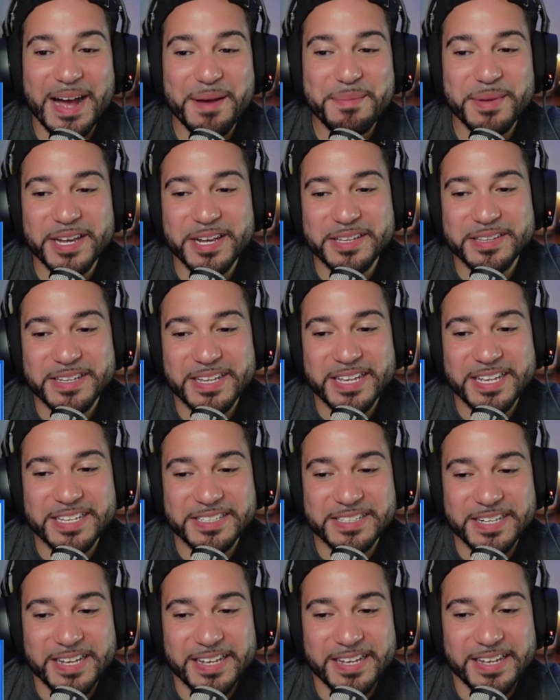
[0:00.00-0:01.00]
mean,
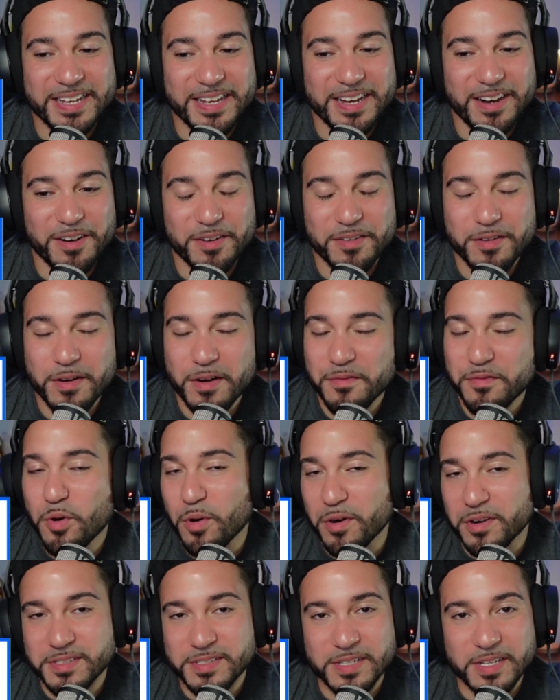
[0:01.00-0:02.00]
of
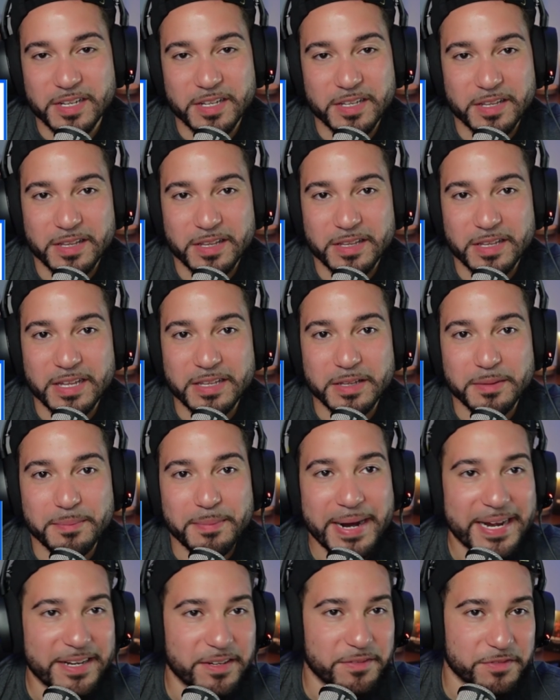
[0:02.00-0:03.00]
course, in the
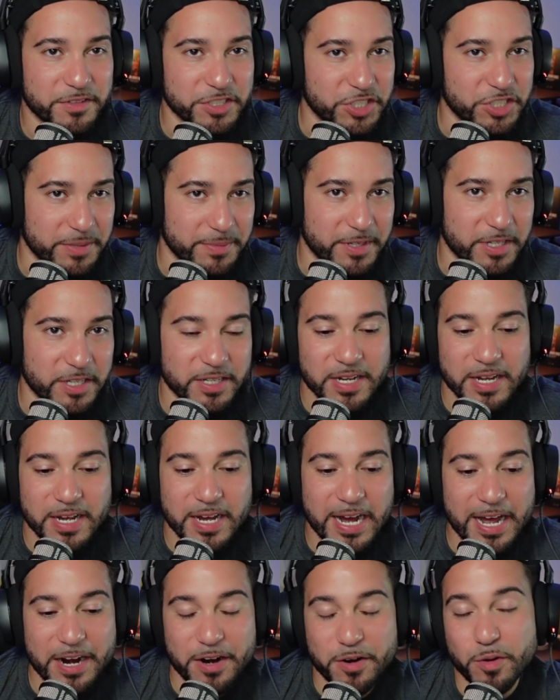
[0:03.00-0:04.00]
mind of Kojima,
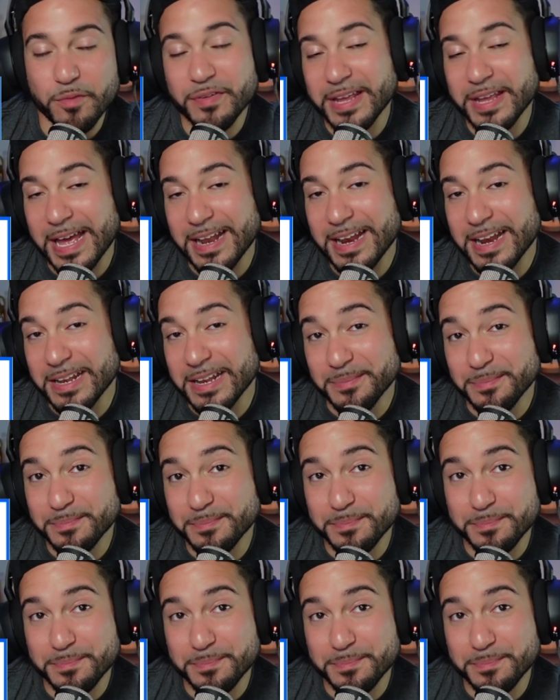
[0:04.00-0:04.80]
I don't know if he had any,